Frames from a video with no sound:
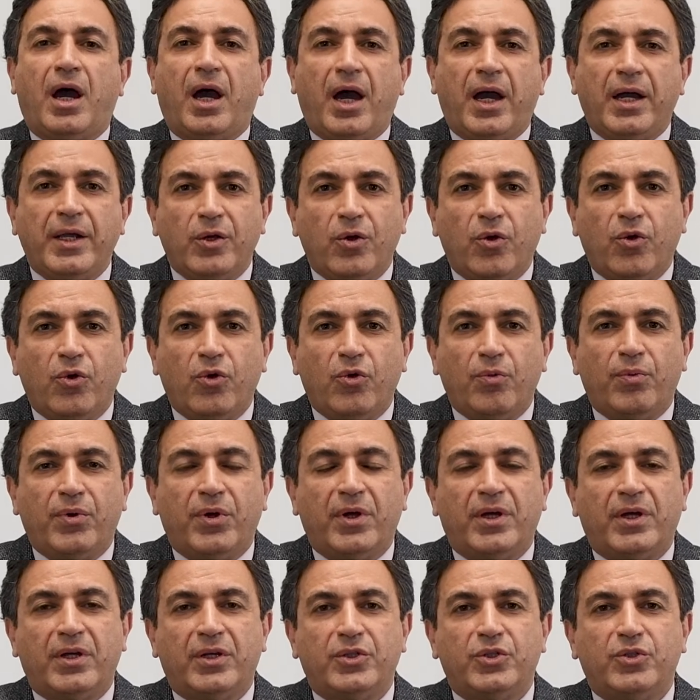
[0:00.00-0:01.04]
I hope
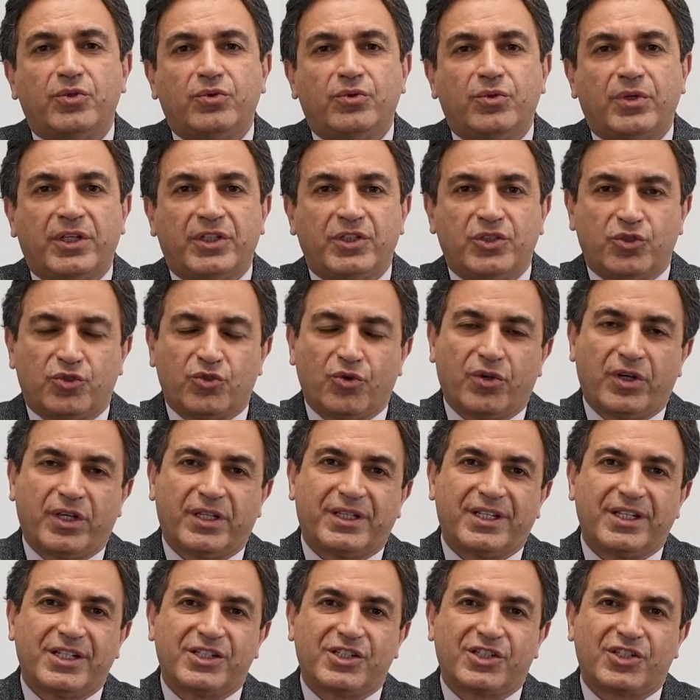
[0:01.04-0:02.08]
you enjoyed
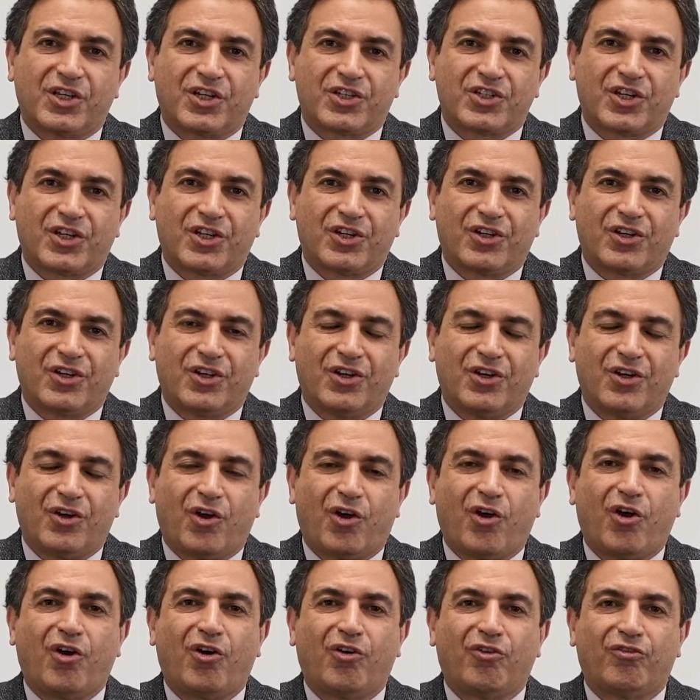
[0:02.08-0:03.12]
this session
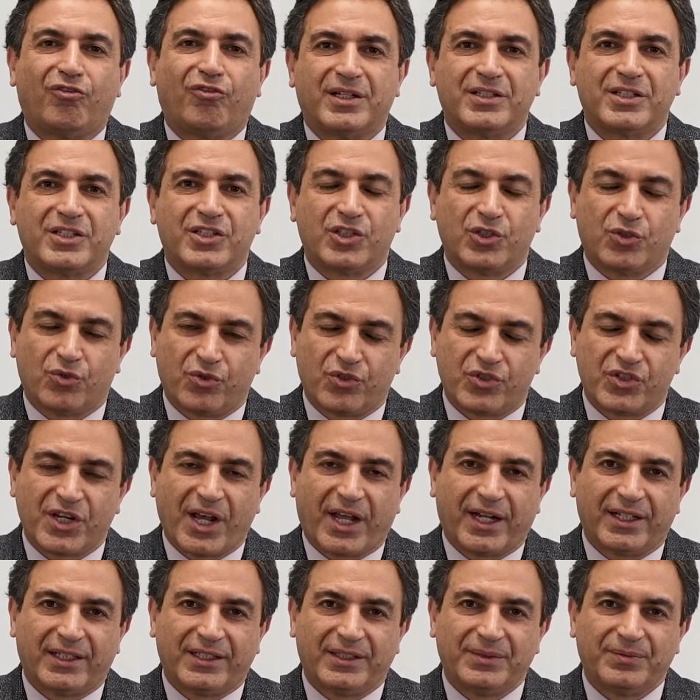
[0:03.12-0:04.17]
of CTOR
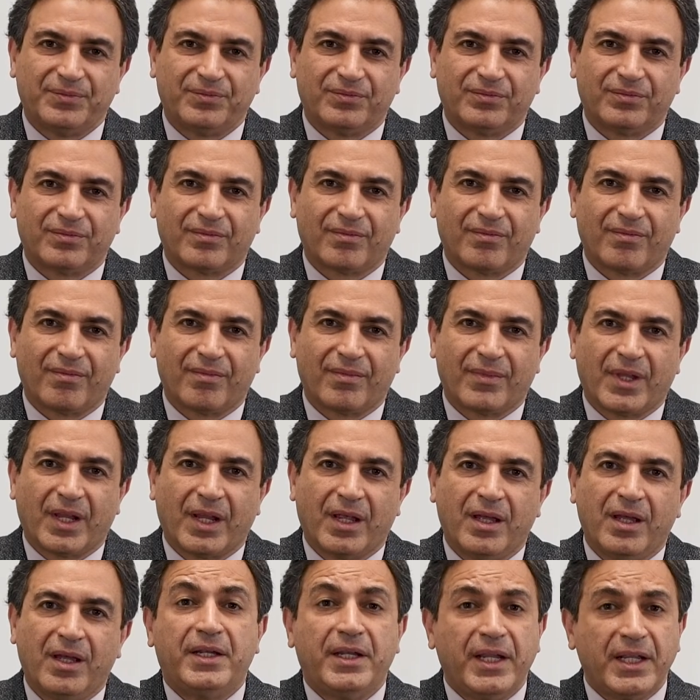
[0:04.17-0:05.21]
channel.
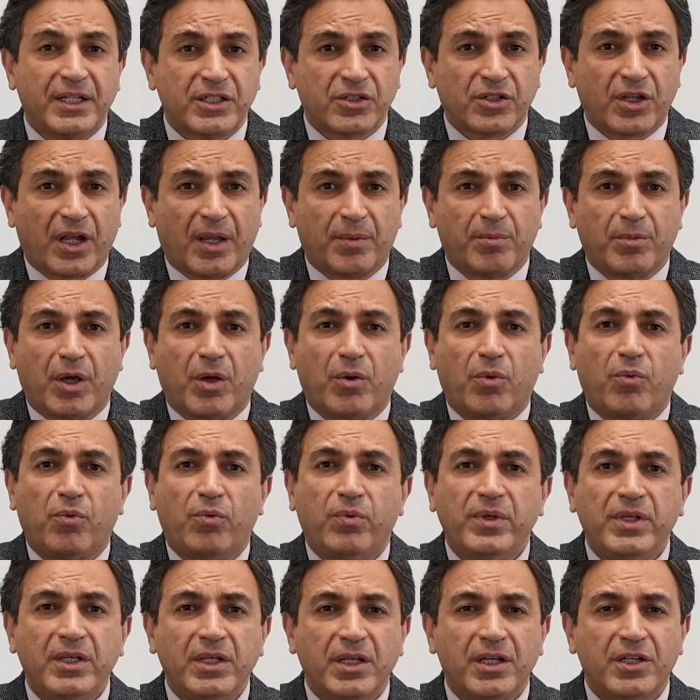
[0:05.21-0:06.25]
Next time,
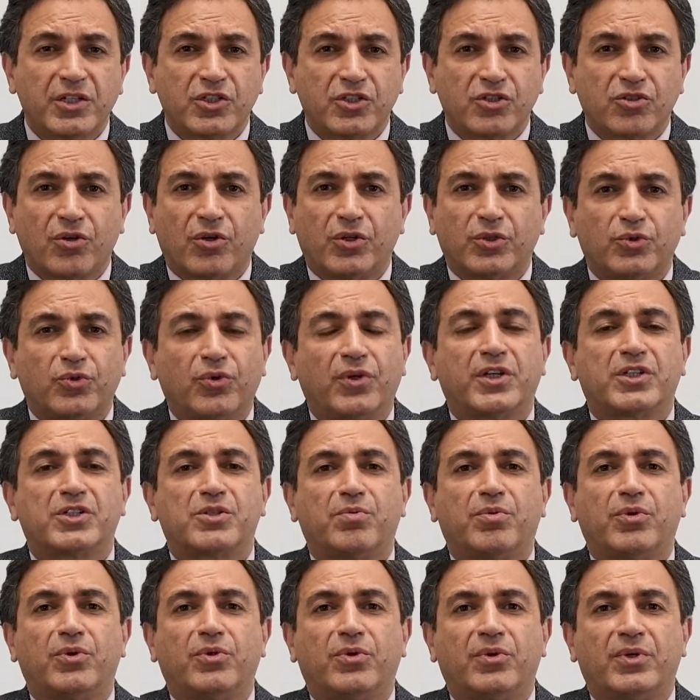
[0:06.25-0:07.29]
we start to
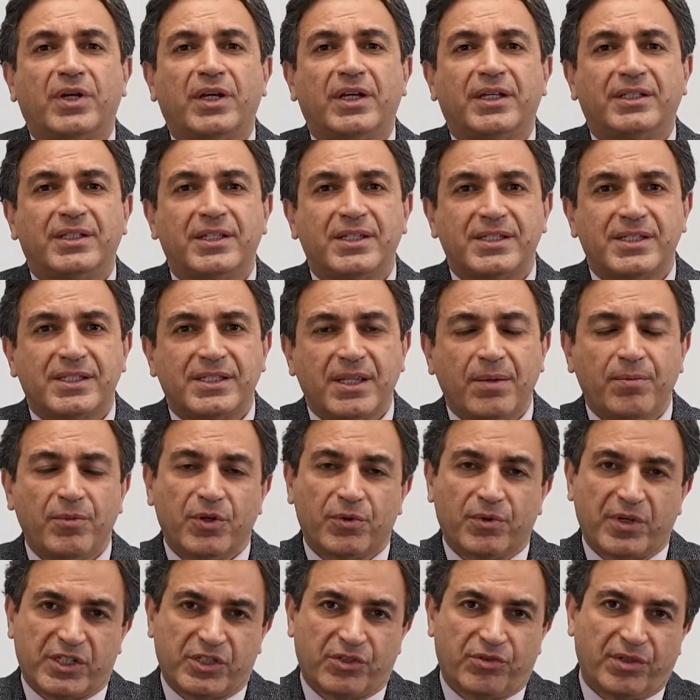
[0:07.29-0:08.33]
explore the
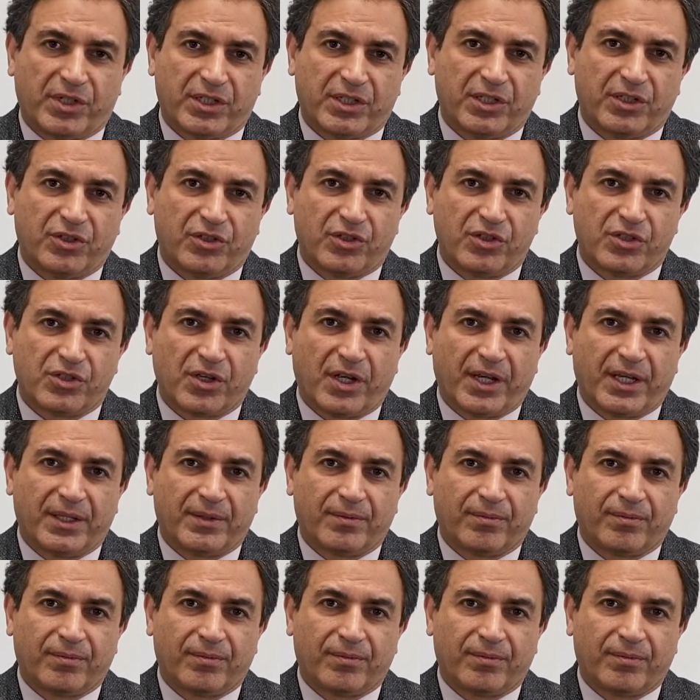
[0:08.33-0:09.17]
semi-restricted design.